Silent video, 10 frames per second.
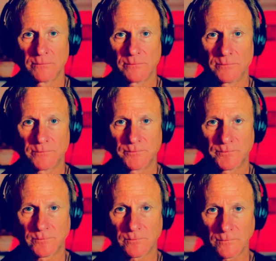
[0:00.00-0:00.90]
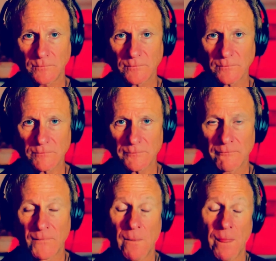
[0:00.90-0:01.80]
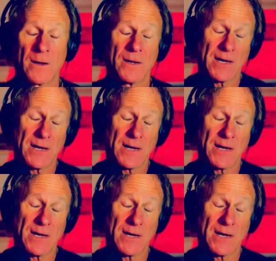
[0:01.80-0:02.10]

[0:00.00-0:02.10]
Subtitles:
No one is speaking in this clip.